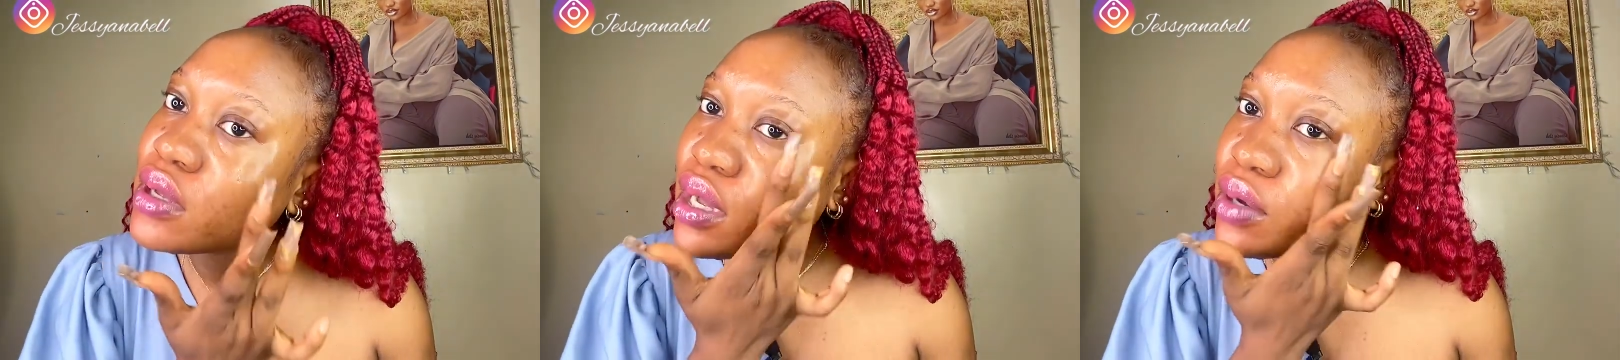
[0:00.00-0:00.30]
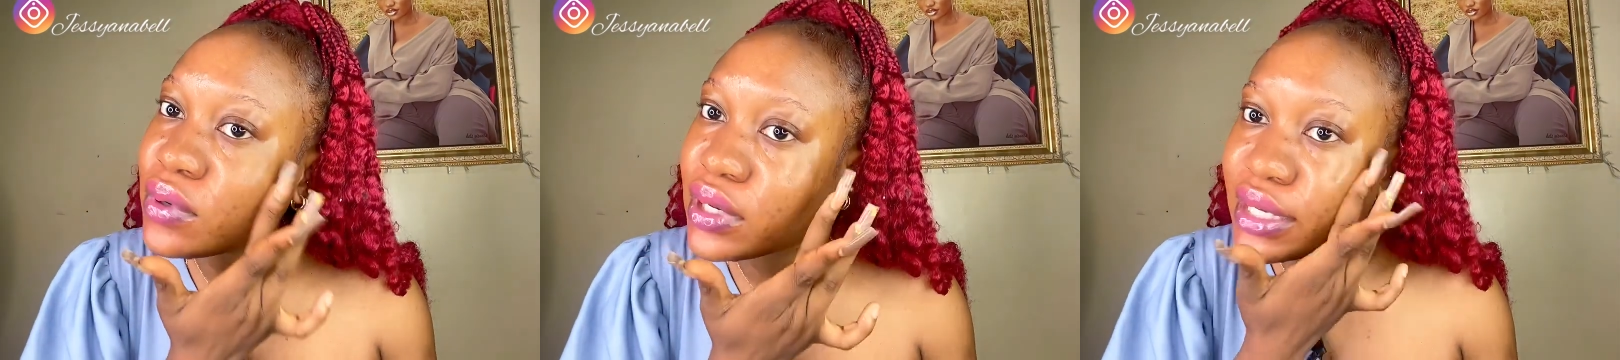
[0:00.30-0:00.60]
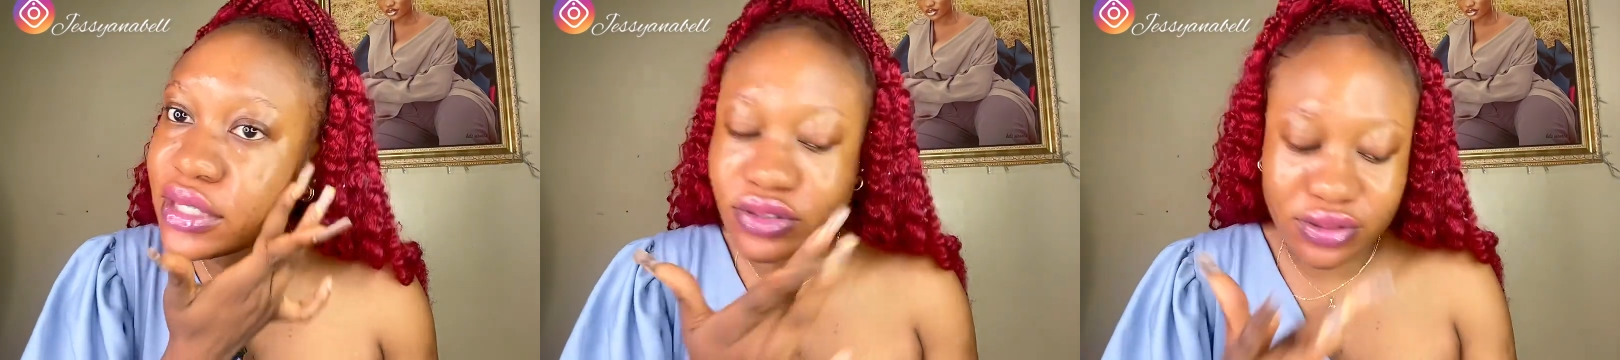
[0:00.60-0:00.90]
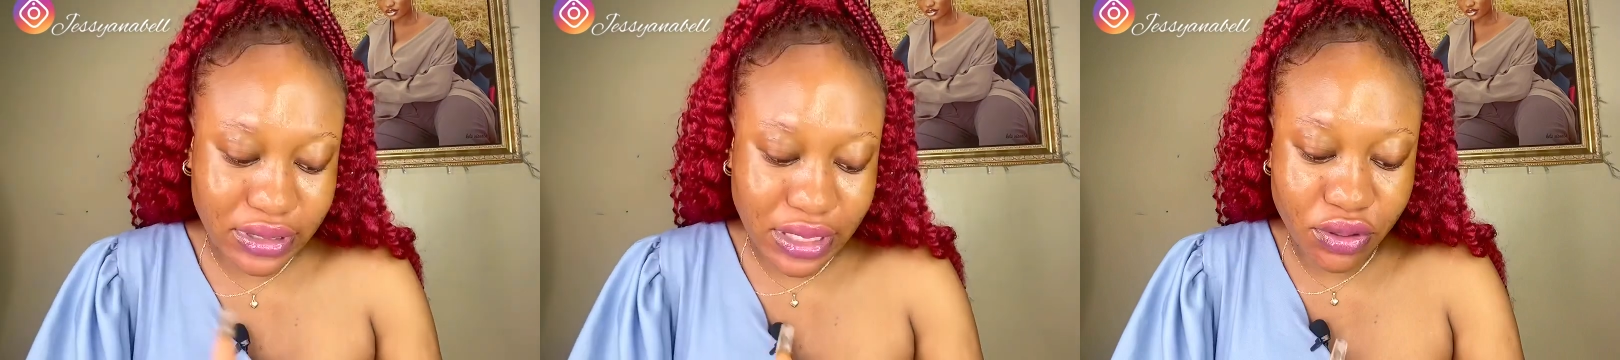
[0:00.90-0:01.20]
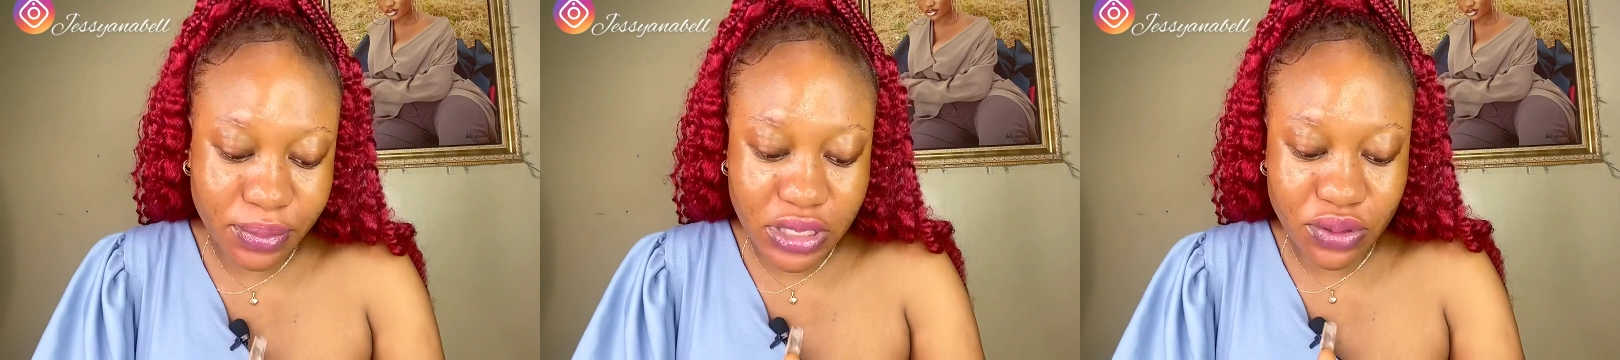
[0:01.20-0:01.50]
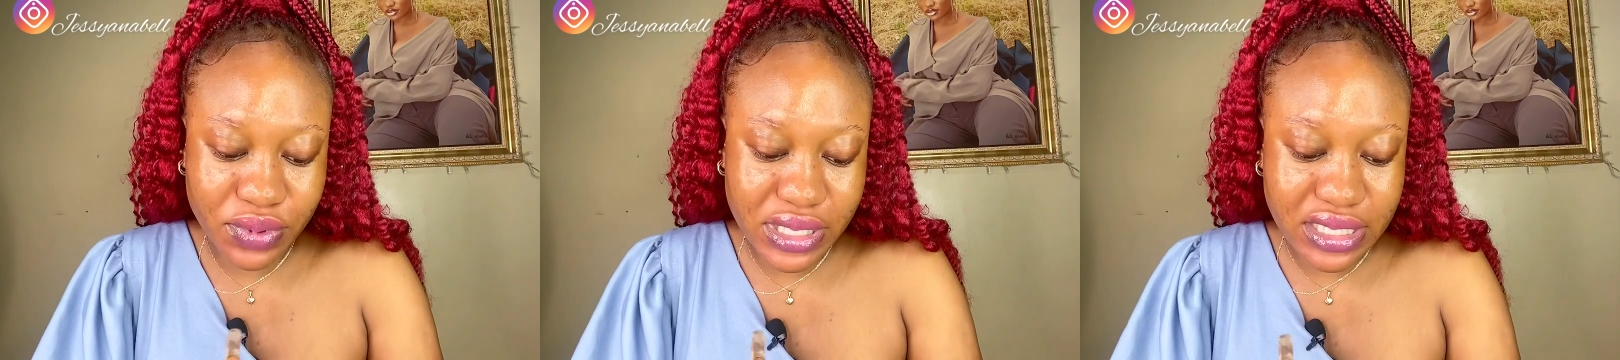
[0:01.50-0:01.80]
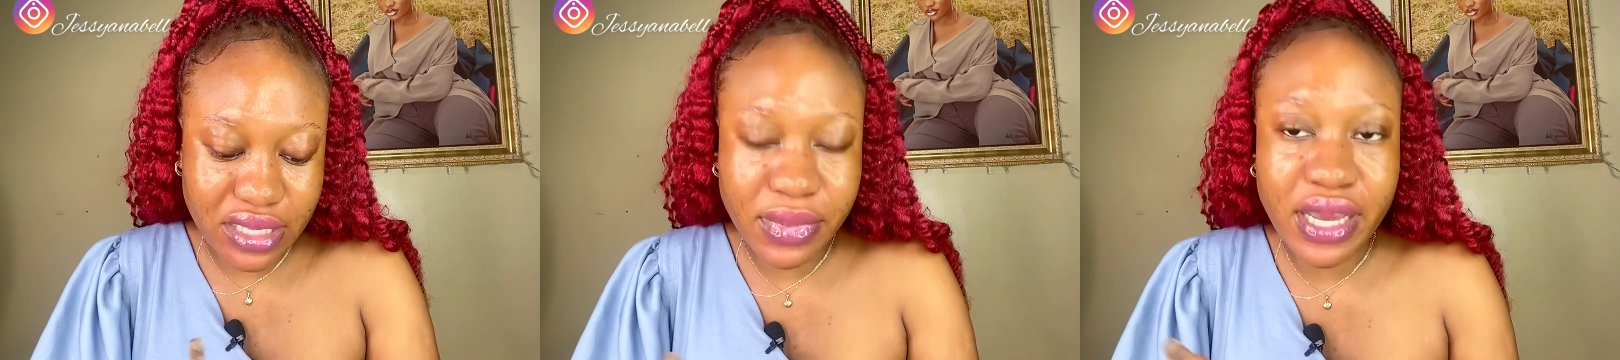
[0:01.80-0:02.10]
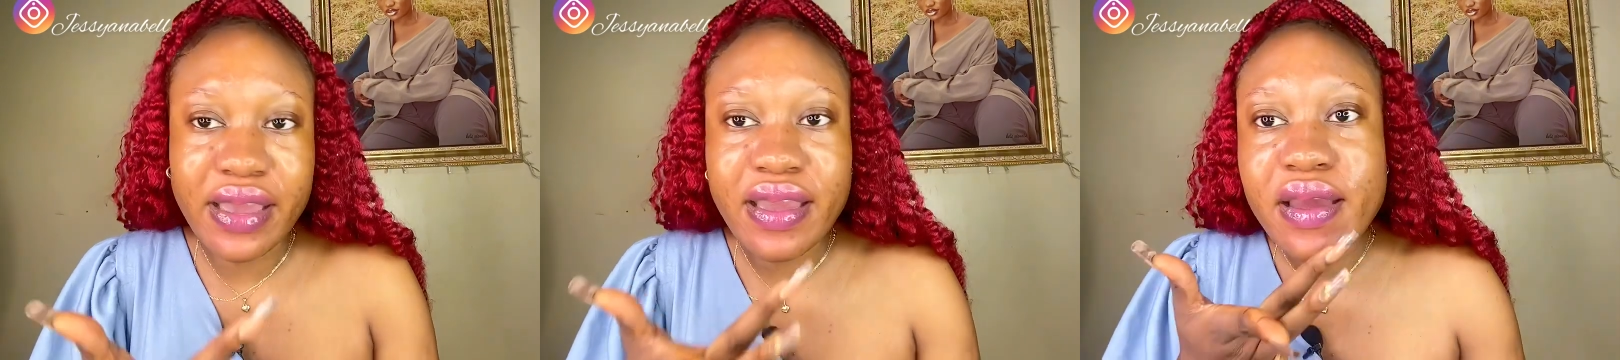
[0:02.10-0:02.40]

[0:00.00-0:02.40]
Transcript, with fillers: I won't allow it because I normally wait let my